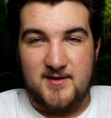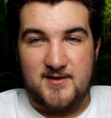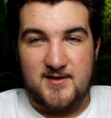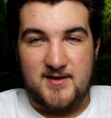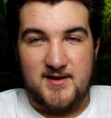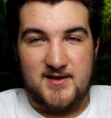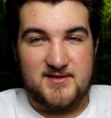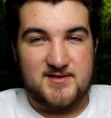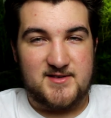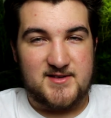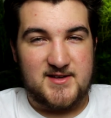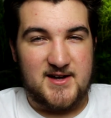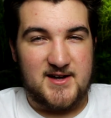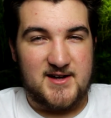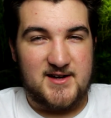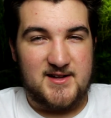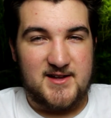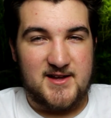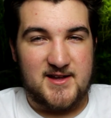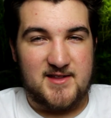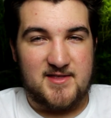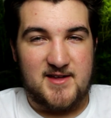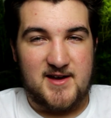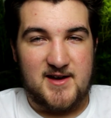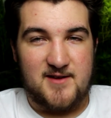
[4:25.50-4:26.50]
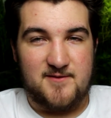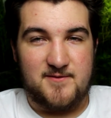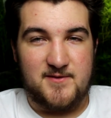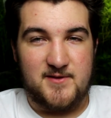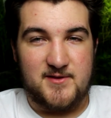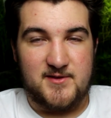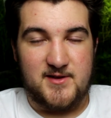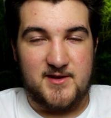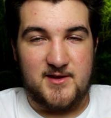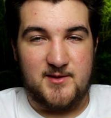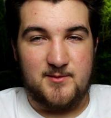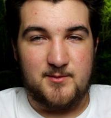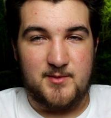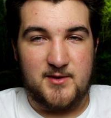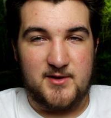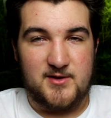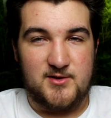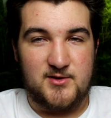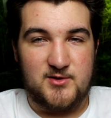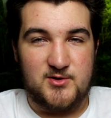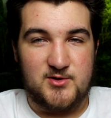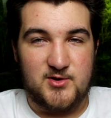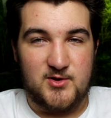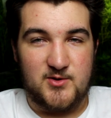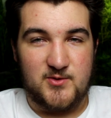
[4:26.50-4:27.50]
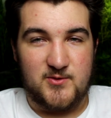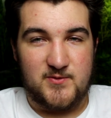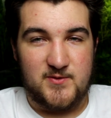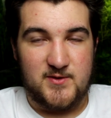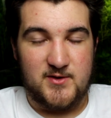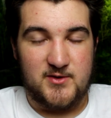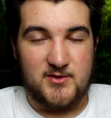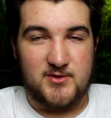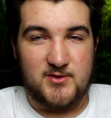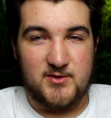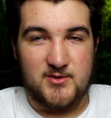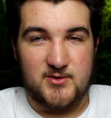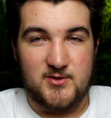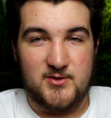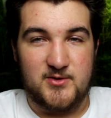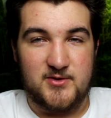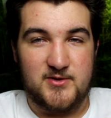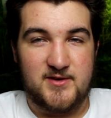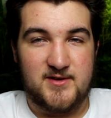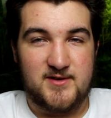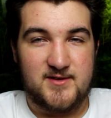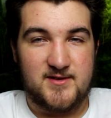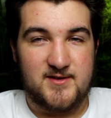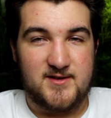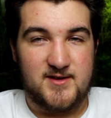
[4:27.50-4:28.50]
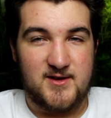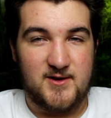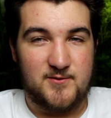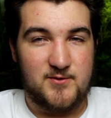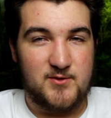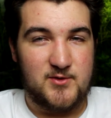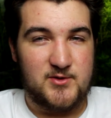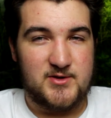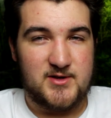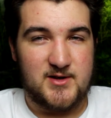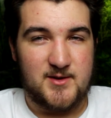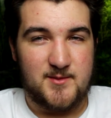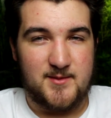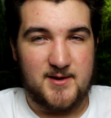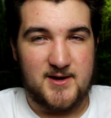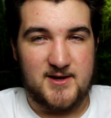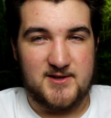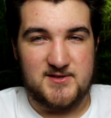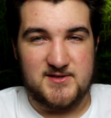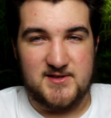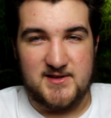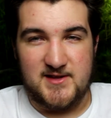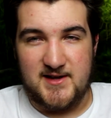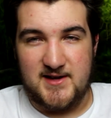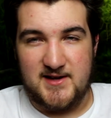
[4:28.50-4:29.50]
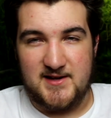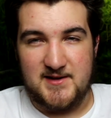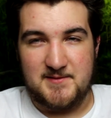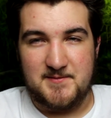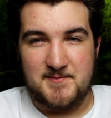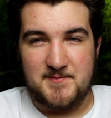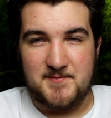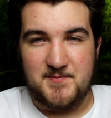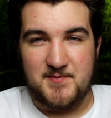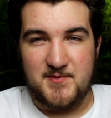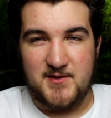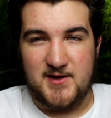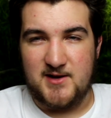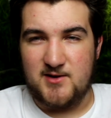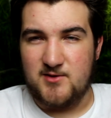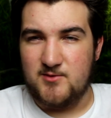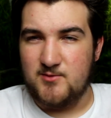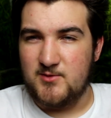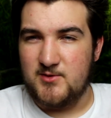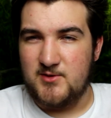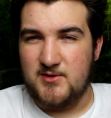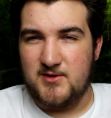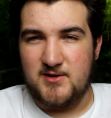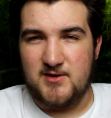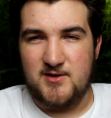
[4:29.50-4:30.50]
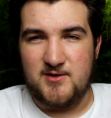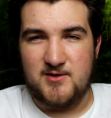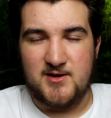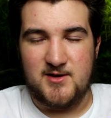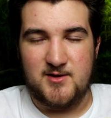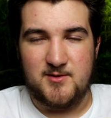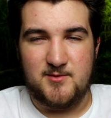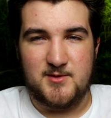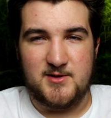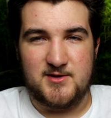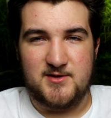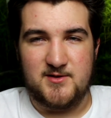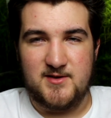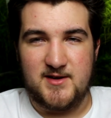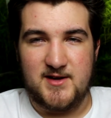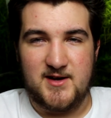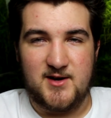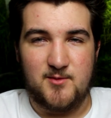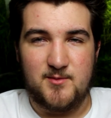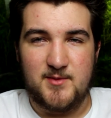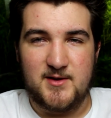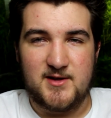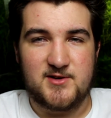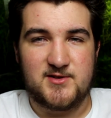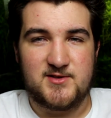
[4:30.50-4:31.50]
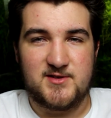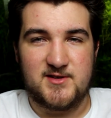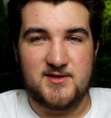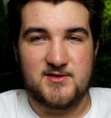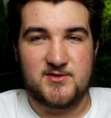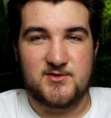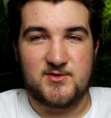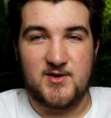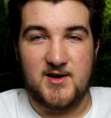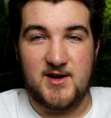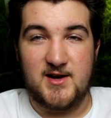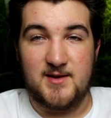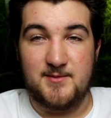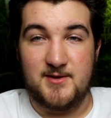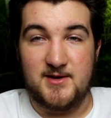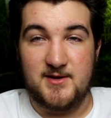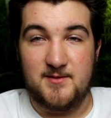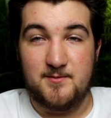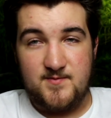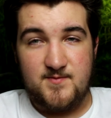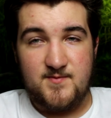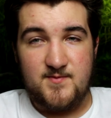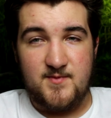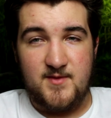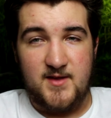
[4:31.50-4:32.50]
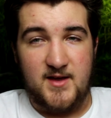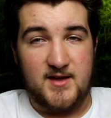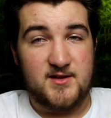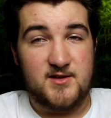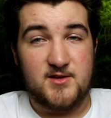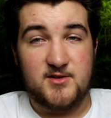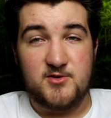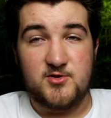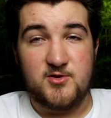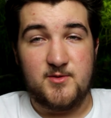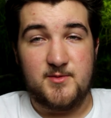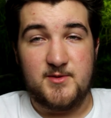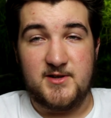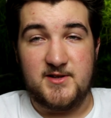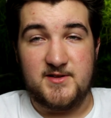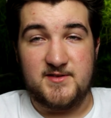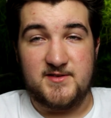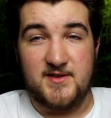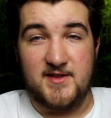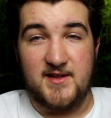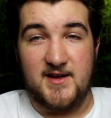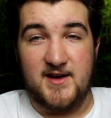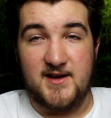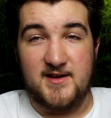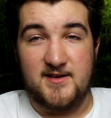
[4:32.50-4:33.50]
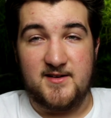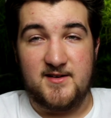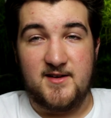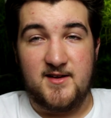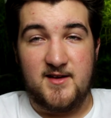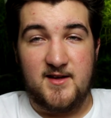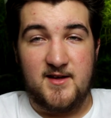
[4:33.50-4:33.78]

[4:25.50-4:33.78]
It's kind of like that feeling, but you don't feel cold, if you can imagine that. I don't really know how better to describe it. And contributing to that,